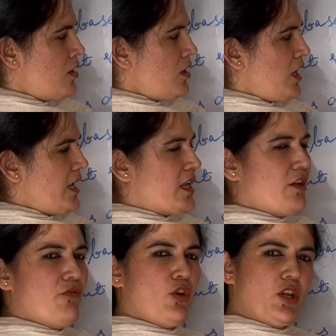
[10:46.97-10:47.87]
like
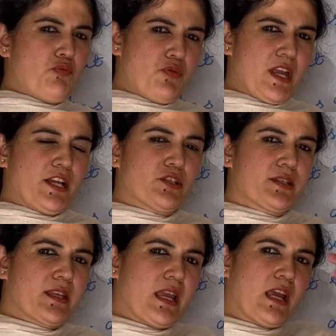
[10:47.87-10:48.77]
if on a pH
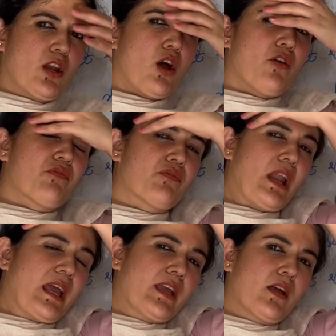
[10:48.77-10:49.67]
scale of
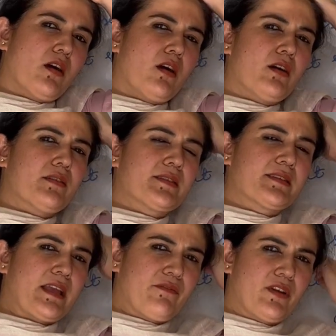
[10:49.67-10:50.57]
like
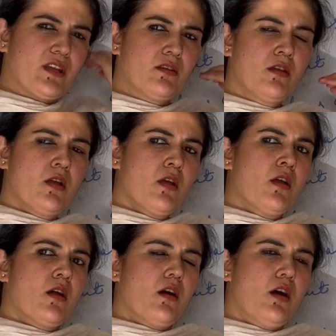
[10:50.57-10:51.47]
7,
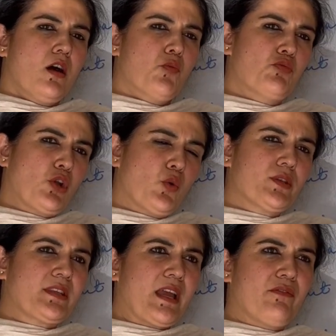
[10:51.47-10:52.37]

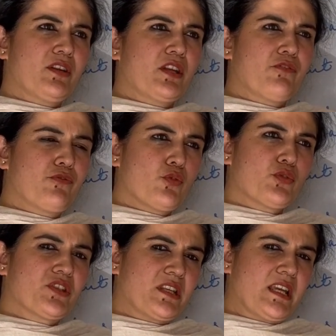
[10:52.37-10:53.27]
below 7, if
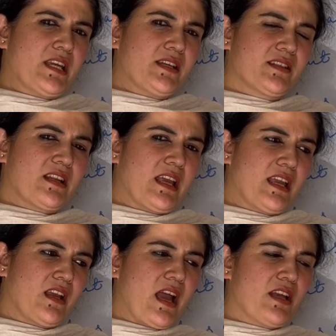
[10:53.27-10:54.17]
you see, it's
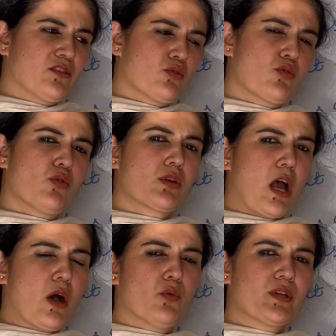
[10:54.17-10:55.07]
like as you go
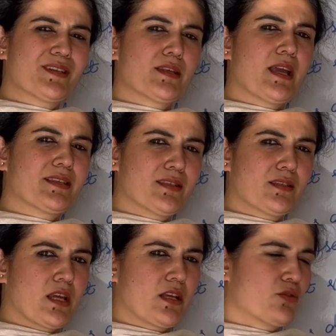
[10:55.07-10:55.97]
down it's
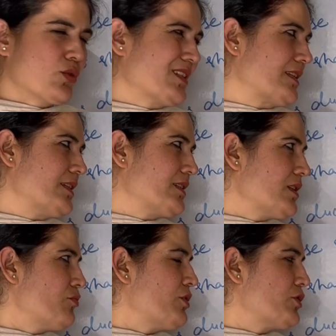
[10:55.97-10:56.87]
acidic, so it's
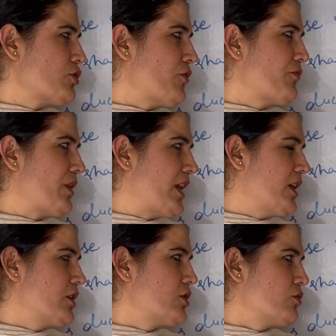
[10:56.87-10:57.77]
little bit of
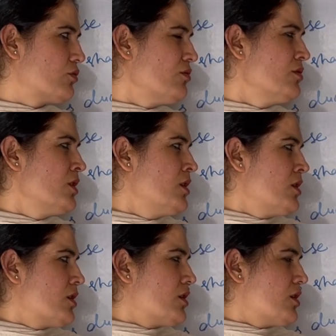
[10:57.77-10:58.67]
like,
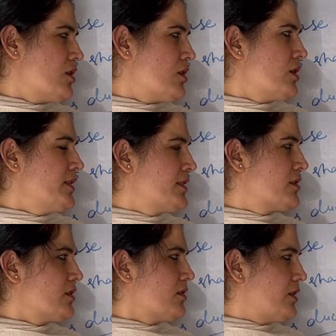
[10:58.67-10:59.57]

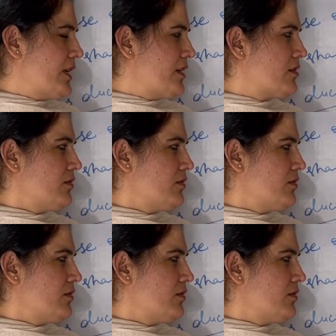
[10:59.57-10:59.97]
it's like